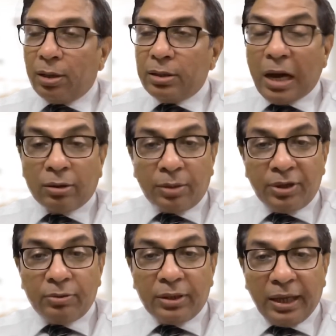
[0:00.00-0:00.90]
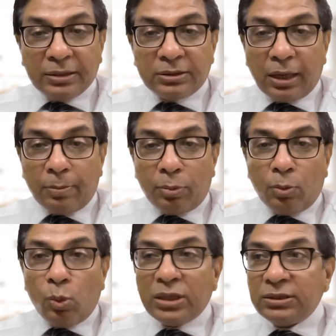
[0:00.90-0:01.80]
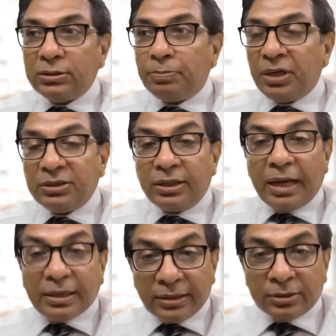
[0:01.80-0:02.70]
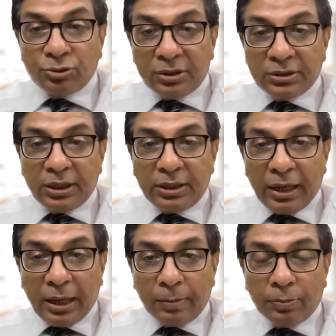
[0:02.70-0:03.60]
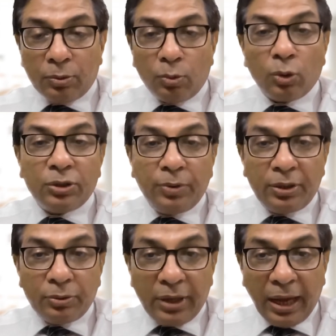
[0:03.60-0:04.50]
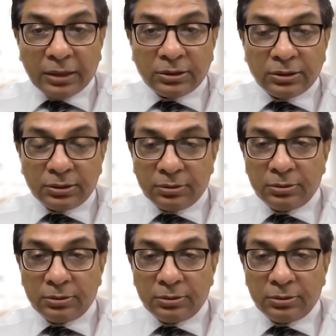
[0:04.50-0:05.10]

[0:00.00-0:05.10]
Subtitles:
Now, coming to the next step, once the patient has actually sought help, what do we do next?